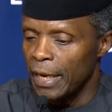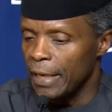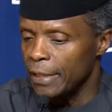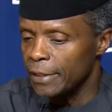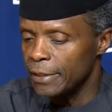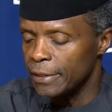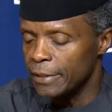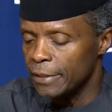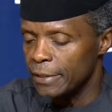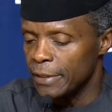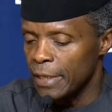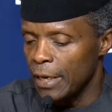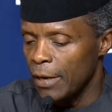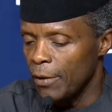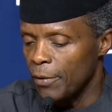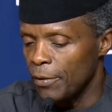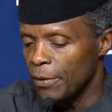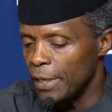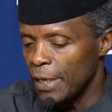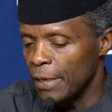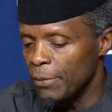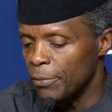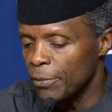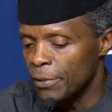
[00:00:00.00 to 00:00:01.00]
And
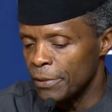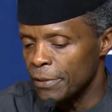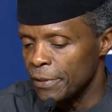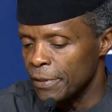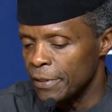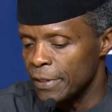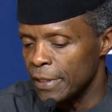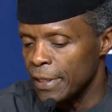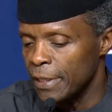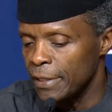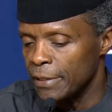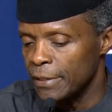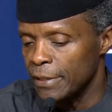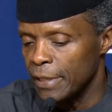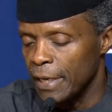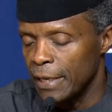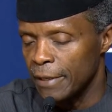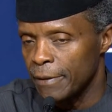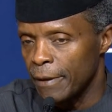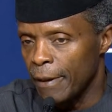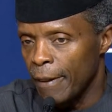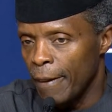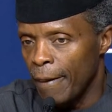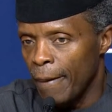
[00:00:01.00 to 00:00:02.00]
all I want to say is
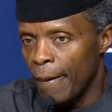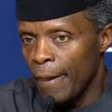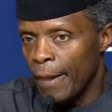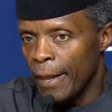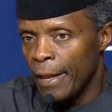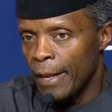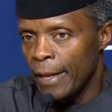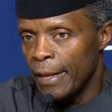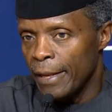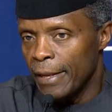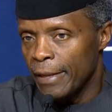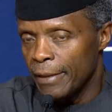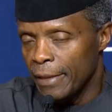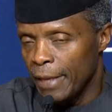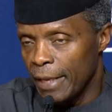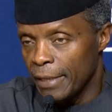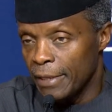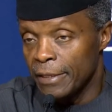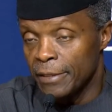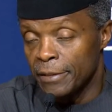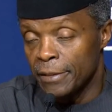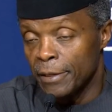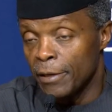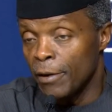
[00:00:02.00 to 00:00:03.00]
that at
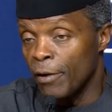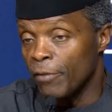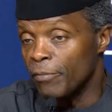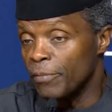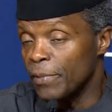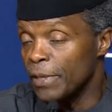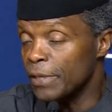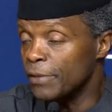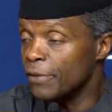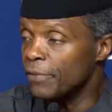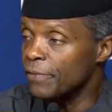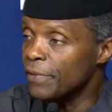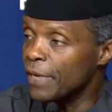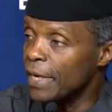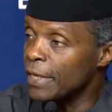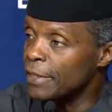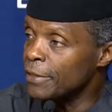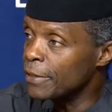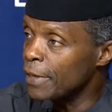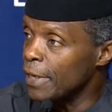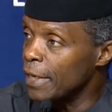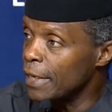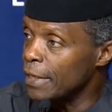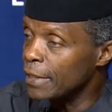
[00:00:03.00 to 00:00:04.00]
least the government of
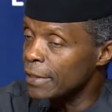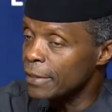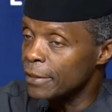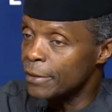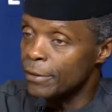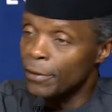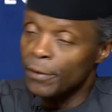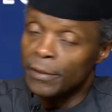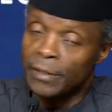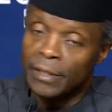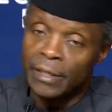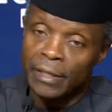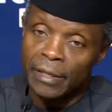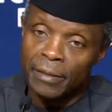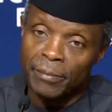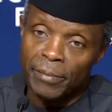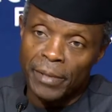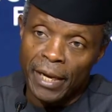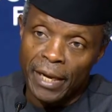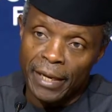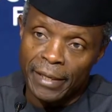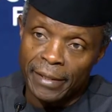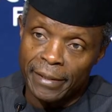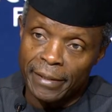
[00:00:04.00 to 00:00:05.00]
Nigeria is solidly
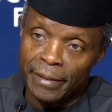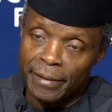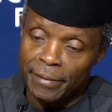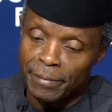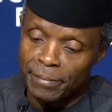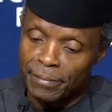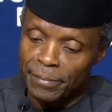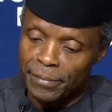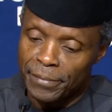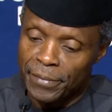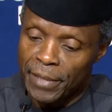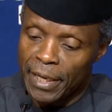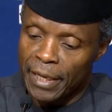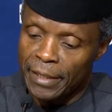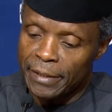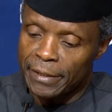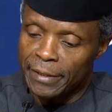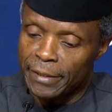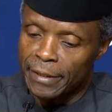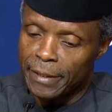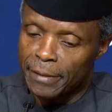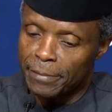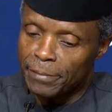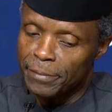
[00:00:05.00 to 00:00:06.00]
behind them,
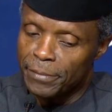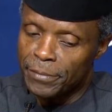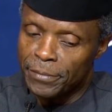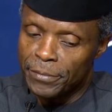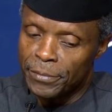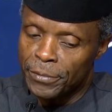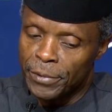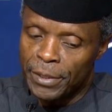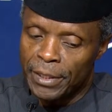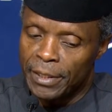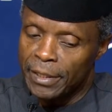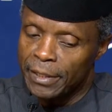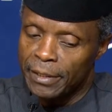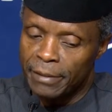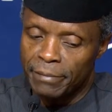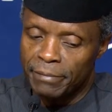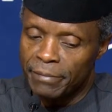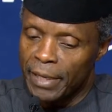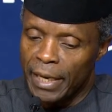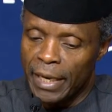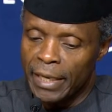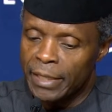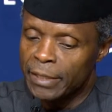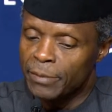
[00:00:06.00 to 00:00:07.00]
and um, we
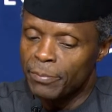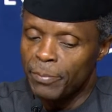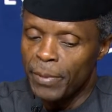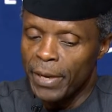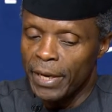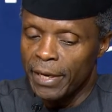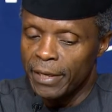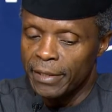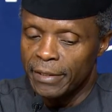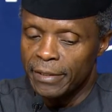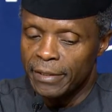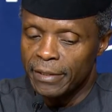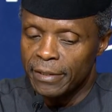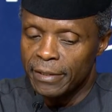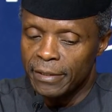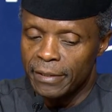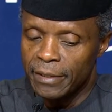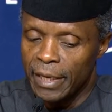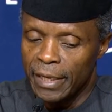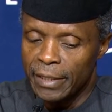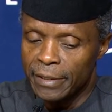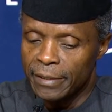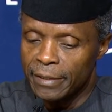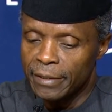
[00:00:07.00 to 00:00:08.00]
expect
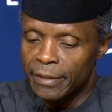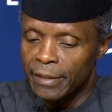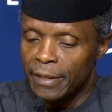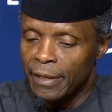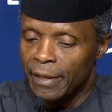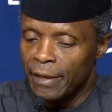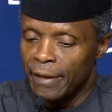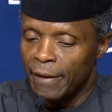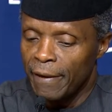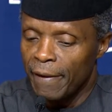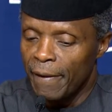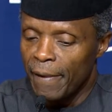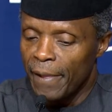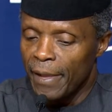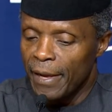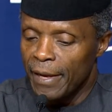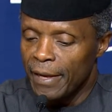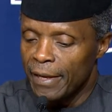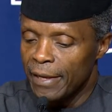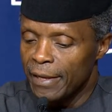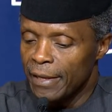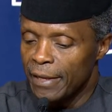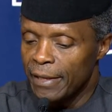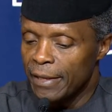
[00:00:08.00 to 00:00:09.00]
that
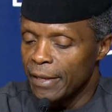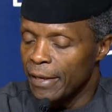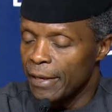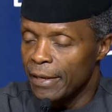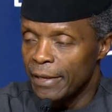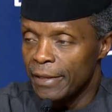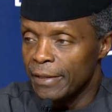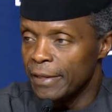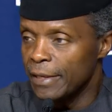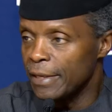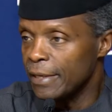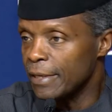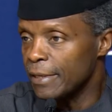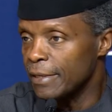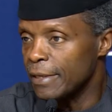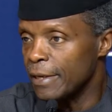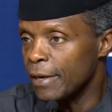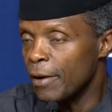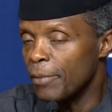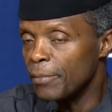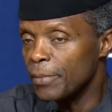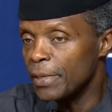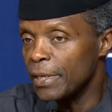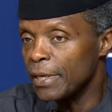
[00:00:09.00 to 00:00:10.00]
uh, the, the
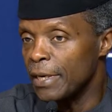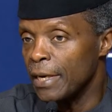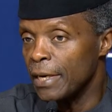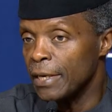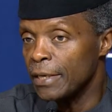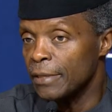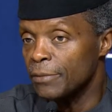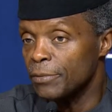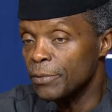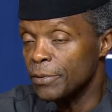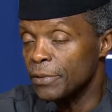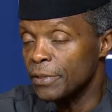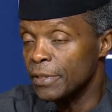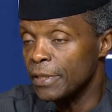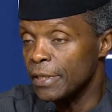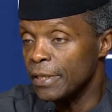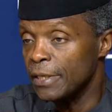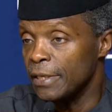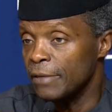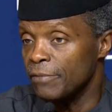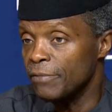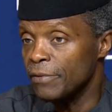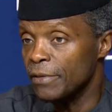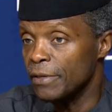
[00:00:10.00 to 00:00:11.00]
coming years will
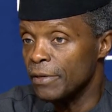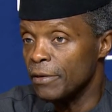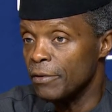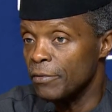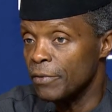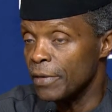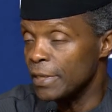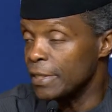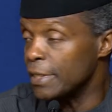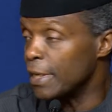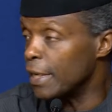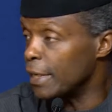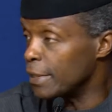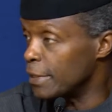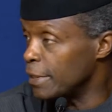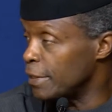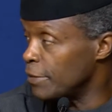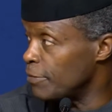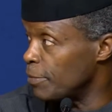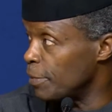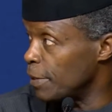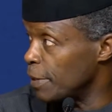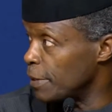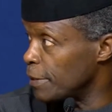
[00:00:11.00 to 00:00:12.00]
see even greater
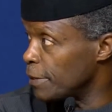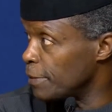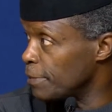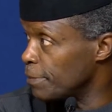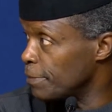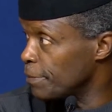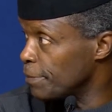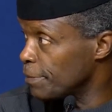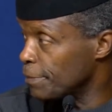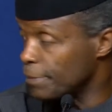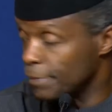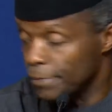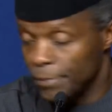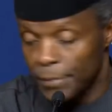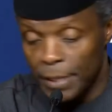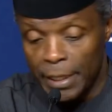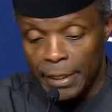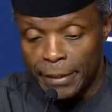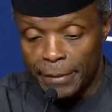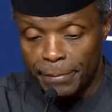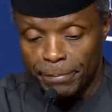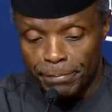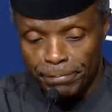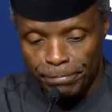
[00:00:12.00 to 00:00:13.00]
achievement.
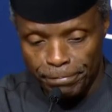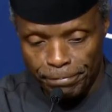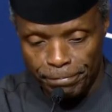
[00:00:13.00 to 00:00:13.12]
Yes.